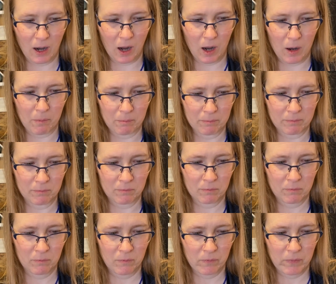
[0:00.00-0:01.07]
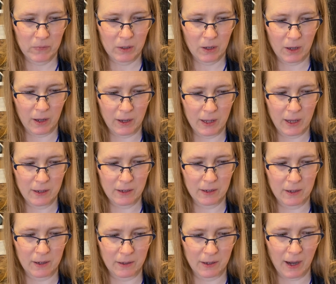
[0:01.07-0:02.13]
I guess
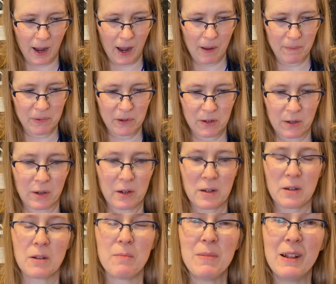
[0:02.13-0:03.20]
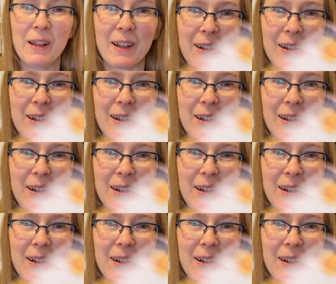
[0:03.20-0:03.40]
it's tapestry, looks to me like a